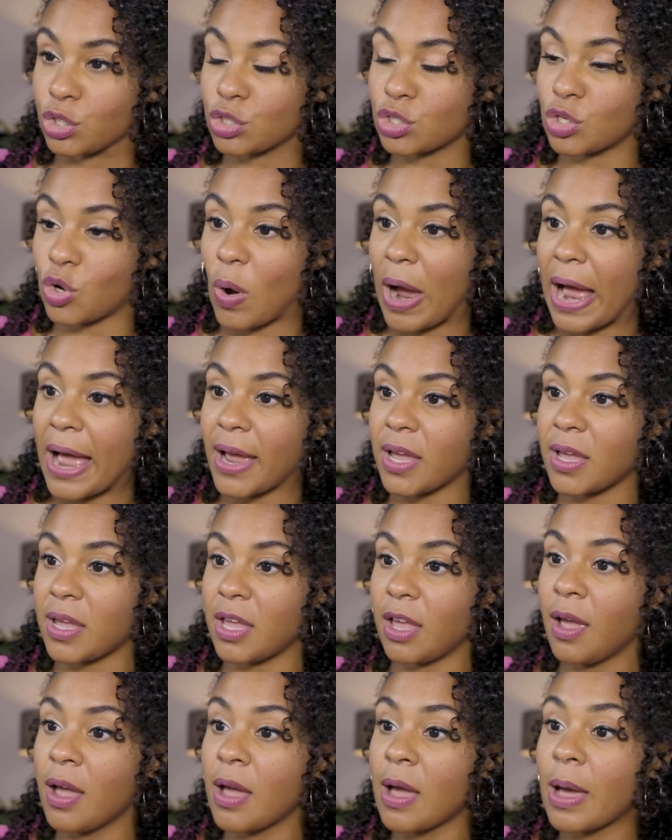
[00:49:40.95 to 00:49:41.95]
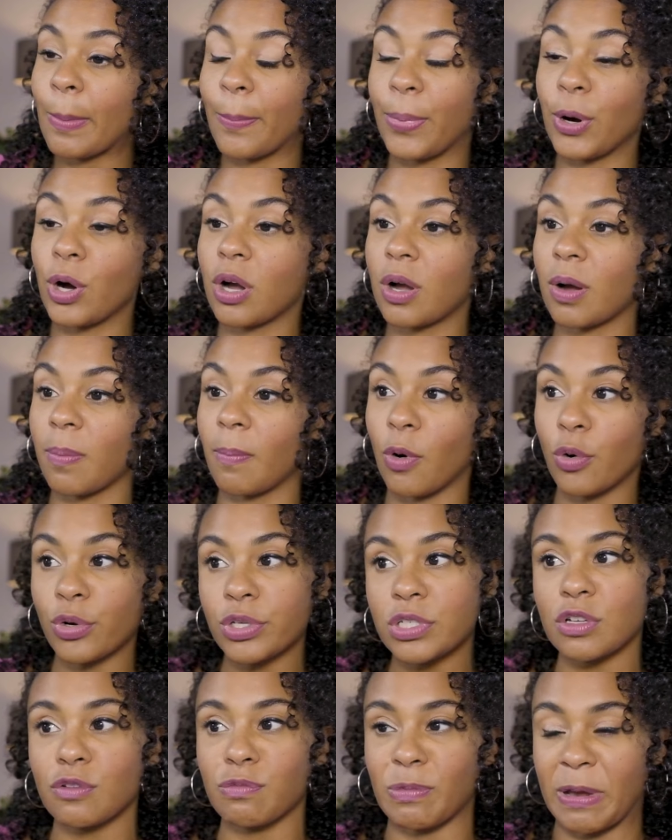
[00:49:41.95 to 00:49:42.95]
So I book
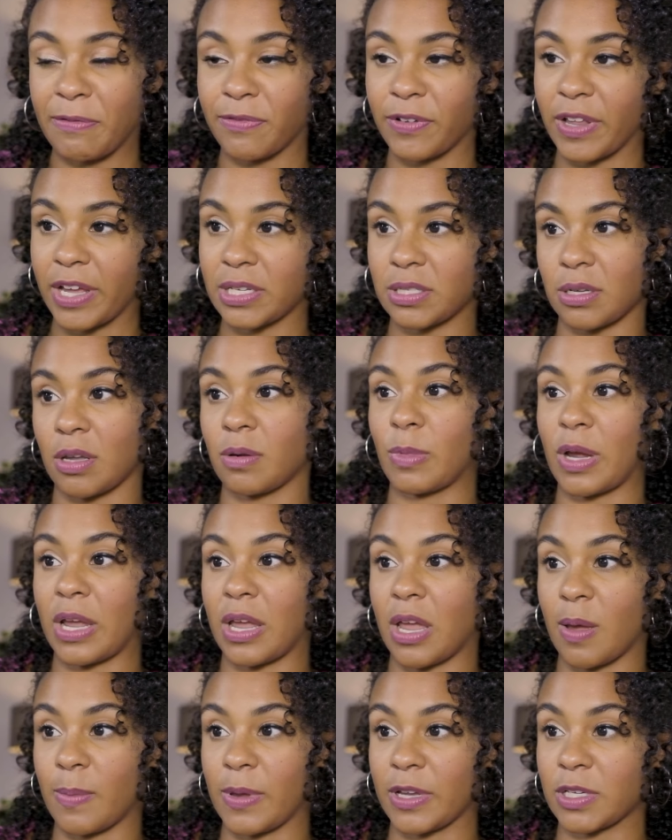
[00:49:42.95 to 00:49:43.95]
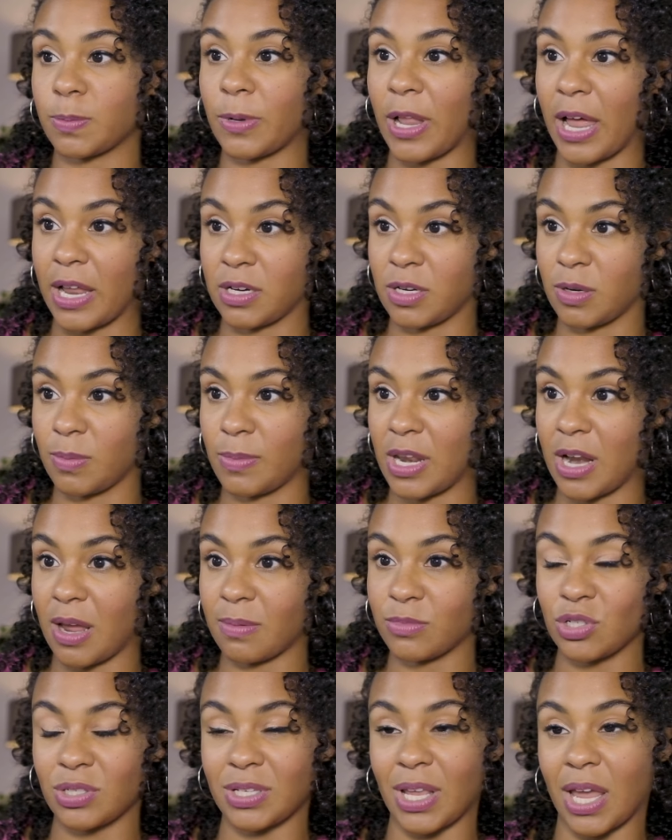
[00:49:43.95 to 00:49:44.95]
most of my flights on my Amex Platinum, and I'm
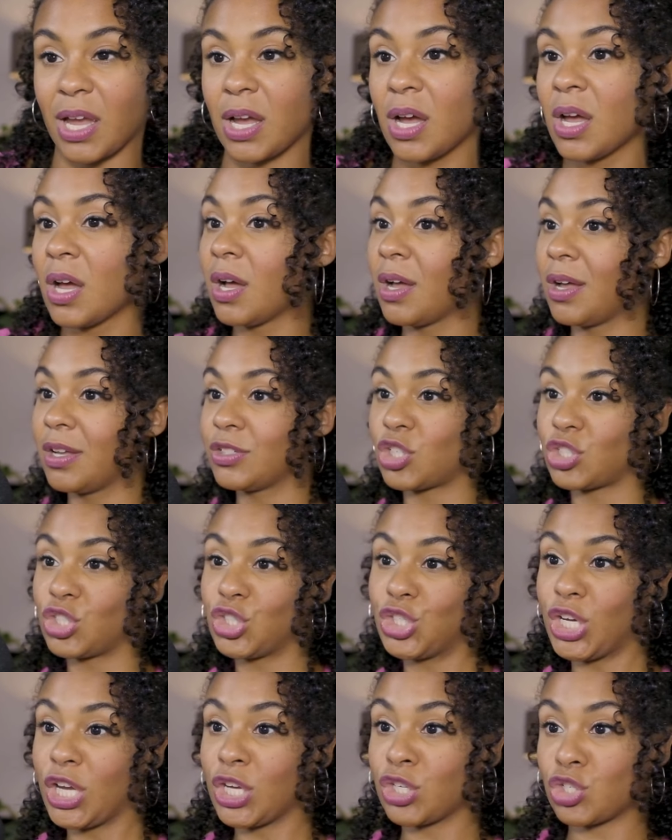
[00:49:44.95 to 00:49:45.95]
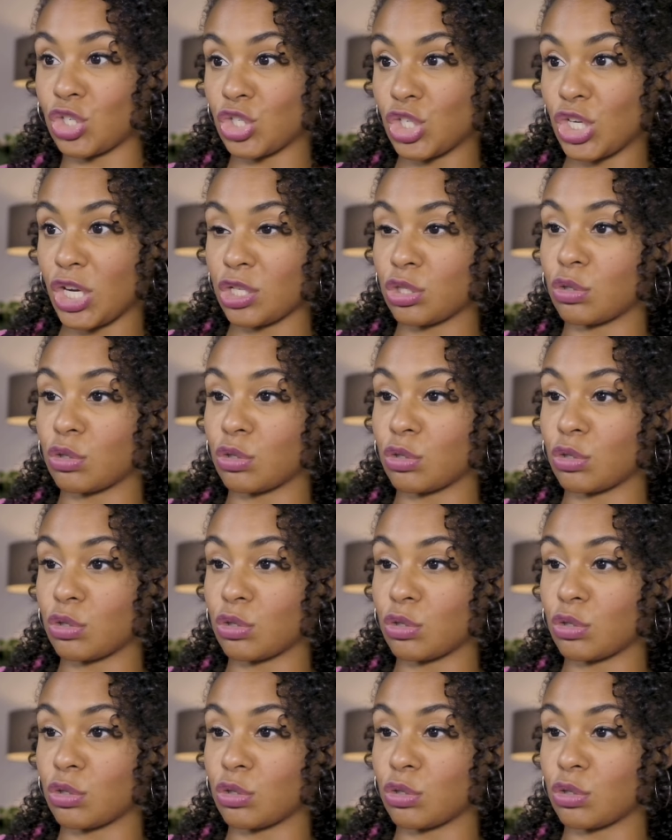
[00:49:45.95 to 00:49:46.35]
just like, cha-ching, cha-ching.